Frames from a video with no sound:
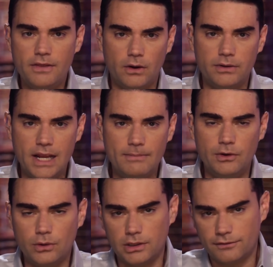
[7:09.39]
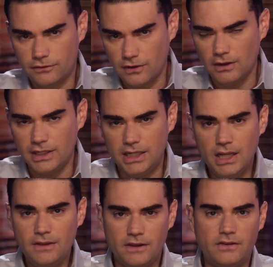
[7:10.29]
They don't name the nuclear
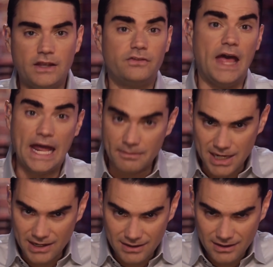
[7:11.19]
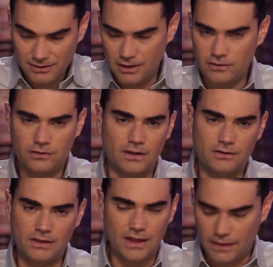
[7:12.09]
facility. They say it's the enemy. And they just say
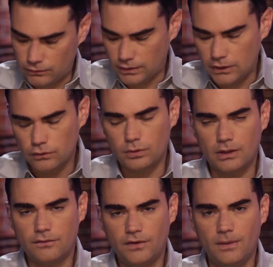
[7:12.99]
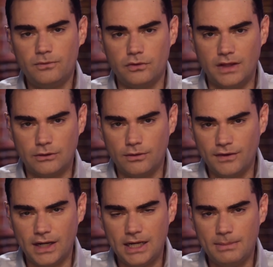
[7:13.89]
it's that, that's what they use throughout the film, so it's not to
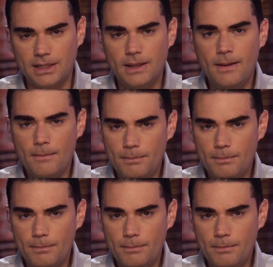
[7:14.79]
offend anybody.